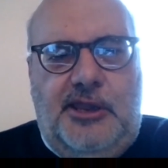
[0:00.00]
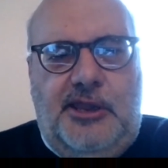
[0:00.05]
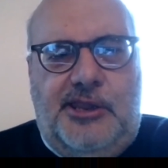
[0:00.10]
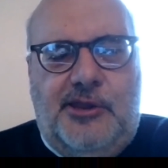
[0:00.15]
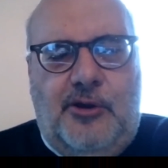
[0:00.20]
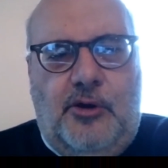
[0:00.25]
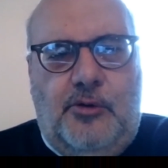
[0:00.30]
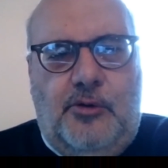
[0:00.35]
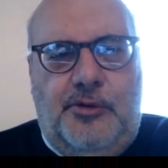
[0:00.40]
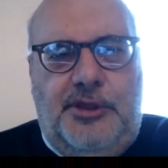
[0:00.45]

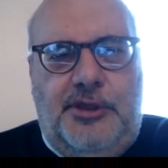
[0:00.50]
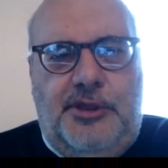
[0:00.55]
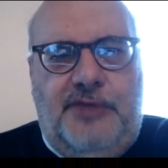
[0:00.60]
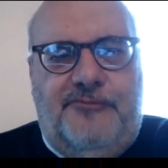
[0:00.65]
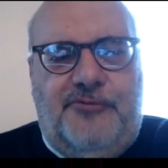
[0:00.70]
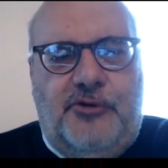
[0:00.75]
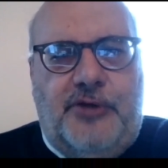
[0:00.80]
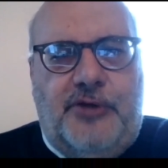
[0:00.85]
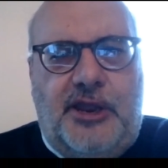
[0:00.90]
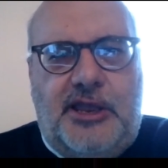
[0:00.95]
So
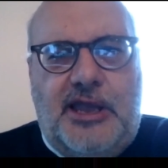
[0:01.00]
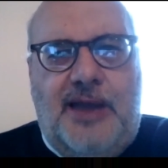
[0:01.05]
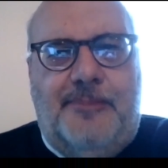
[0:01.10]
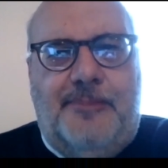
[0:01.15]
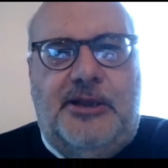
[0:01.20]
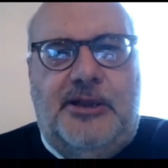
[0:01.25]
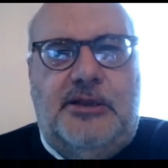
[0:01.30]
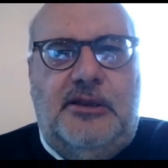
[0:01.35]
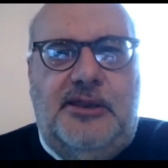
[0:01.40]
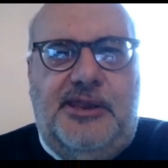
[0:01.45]
if you're a
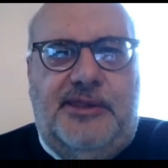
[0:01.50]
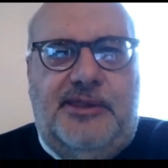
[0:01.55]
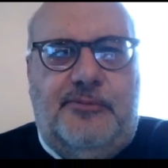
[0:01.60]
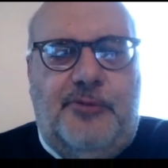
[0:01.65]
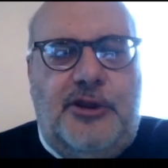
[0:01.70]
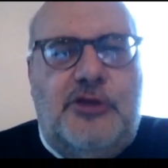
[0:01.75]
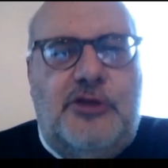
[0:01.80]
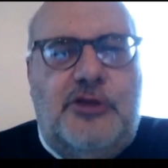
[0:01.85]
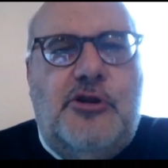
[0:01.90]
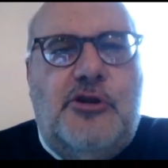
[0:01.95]
capitalist,
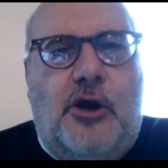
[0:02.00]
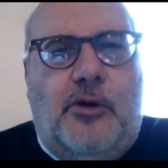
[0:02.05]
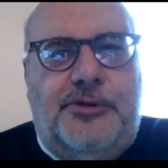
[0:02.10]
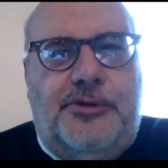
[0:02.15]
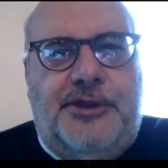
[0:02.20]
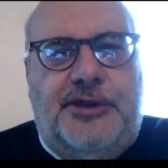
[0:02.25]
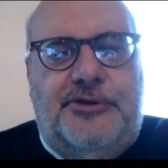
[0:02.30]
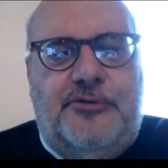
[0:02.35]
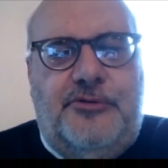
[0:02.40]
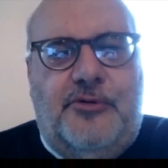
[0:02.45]
we know
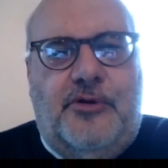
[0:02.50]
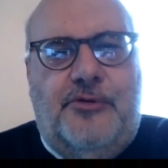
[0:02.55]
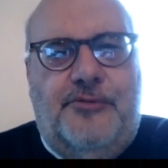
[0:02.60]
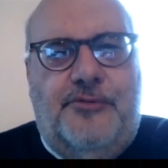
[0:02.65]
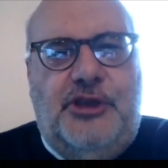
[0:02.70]
that you are